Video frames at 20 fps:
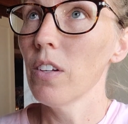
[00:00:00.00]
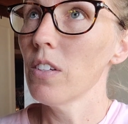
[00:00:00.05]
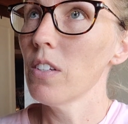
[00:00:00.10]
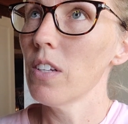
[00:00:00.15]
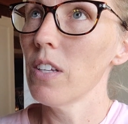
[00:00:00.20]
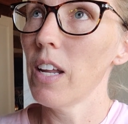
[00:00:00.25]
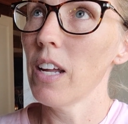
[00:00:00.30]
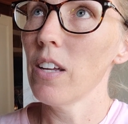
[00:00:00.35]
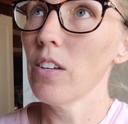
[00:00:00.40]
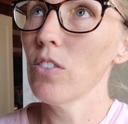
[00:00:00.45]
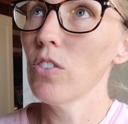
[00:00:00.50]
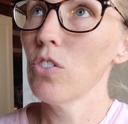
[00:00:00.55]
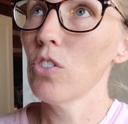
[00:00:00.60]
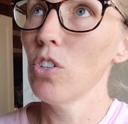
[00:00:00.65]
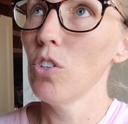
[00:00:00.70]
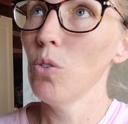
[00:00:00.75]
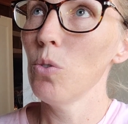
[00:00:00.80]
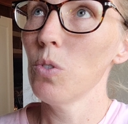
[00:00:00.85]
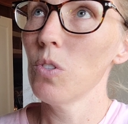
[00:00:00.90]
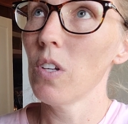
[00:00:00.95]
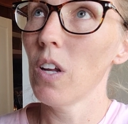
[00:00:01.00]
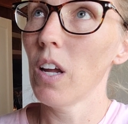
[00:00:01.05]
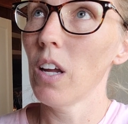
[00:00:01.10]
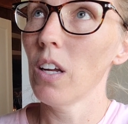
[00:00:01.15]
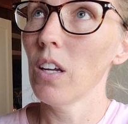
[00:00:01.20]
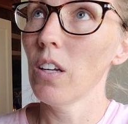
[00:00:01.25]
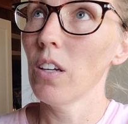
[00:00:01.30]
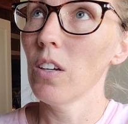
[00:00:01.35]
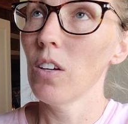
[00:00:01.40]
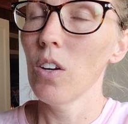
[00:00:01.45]
Today is
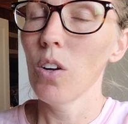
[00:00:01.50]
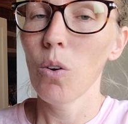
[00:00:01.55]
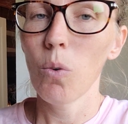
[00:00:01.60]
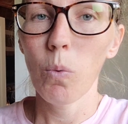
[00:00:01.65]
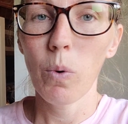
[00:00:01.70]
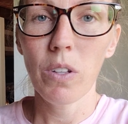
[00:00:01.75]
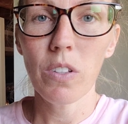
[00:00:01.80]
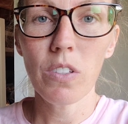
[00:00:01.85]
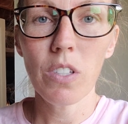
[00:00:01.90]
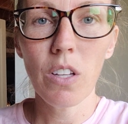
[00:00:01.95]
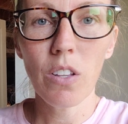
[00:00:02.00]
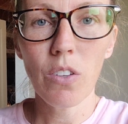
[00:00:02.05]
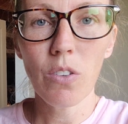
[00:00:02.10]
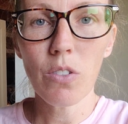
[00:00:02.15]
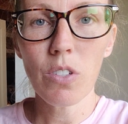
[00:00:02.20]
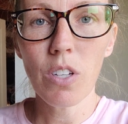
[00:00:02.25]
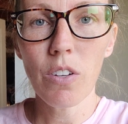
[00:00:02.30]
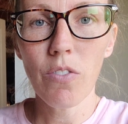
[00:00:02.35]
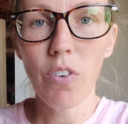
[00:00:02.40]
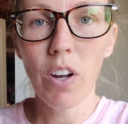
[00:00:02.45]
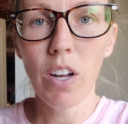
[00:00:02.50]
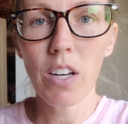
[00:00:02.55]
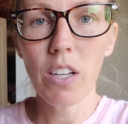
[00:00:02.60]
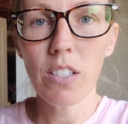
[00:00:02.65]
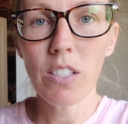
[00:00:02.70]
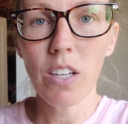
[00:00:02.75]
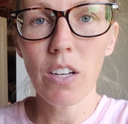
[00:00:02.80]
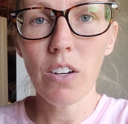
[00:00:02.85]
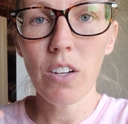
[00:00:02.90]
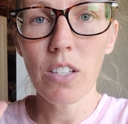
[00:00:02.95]
Tuesday, Wednesday, Thursday, Friday,
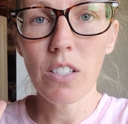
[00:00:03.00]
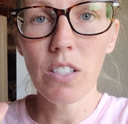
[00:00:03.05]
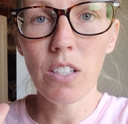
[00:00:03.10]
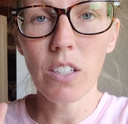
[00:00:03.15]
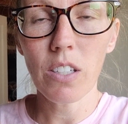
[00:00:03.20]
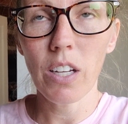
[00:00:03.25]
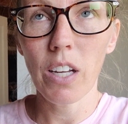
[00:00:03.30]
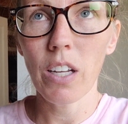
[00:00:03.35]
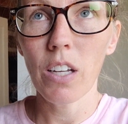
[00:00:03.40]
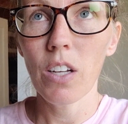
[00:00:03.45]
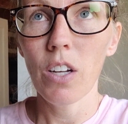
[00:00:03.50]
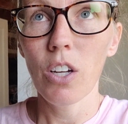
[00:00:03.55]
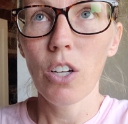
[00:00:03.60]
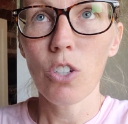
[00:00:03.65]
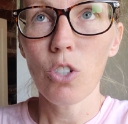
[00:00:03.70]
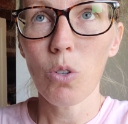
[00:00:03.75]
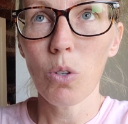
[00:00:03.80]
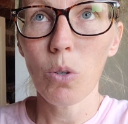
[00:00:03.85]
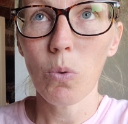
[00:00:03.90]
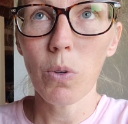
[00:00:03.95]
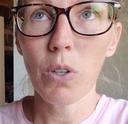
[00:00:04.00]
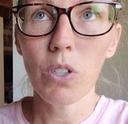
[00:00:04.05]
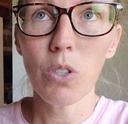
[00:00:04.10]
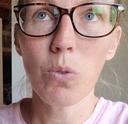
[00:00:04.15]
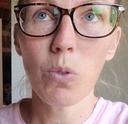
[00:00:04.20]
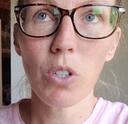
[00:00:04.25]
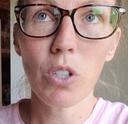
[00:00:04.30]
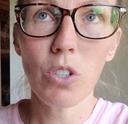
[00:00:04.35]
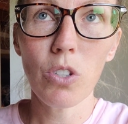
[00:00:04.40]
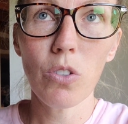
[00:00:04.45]
Saturday, Sunday. 21,
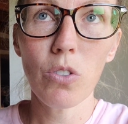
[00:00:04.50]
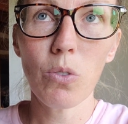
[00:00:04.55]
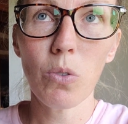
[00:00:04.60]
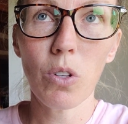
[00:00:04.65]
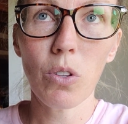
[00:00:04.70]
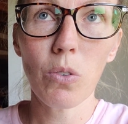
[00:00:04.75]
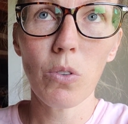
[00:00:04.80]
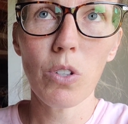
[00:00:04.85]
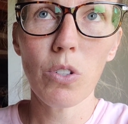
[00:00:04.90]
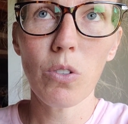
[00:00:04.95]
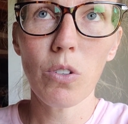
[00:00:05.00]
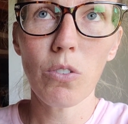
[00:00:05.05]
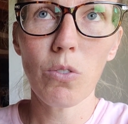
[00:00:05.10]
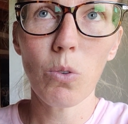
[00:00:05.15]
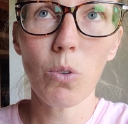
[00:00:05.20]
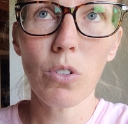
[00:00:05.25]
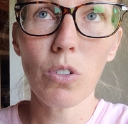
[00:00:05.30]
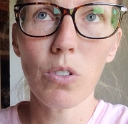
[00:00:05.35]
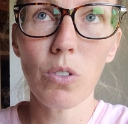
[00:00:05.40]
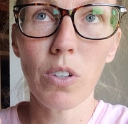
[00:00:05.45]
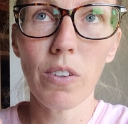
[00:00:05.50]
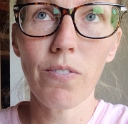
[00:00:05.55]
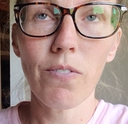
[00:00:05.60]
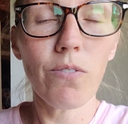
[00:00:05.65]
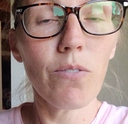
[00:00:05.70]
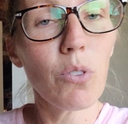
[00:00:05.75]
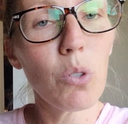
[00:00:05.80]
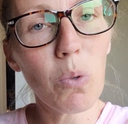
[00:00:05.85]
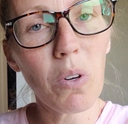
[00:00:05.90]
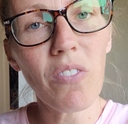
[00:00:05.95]
22, 23, 24, 20,
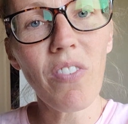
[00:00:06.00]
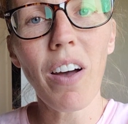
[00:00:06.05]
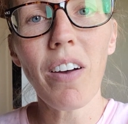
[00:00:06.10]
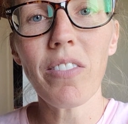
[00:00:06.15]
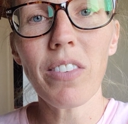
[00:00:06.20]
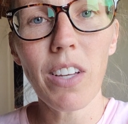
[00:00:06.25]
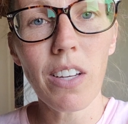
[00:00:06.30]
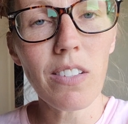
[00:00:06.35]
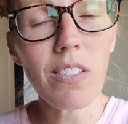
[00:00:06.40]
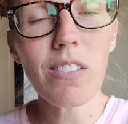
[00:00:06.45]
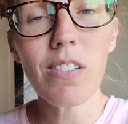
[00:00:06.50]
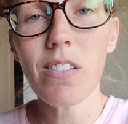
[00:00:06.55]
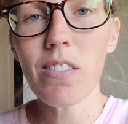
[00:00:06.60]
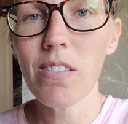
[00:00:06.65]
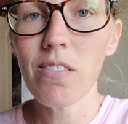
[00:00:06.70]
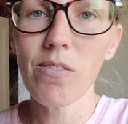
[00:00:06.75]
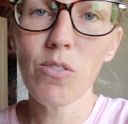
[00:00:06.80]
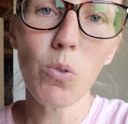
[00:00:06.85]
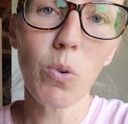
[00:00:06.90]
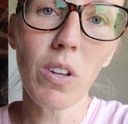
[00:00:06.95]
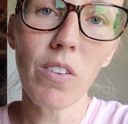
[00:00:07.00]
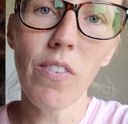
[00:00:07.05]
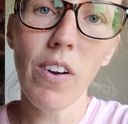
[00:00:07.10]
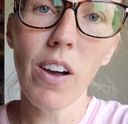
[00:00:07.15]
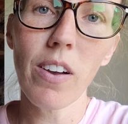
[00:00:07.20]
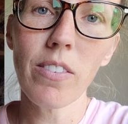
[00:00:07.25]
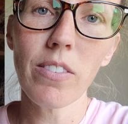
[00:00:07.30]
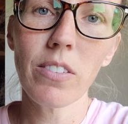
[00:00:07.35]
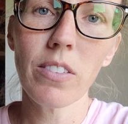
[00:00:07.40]
25. Yes, 25.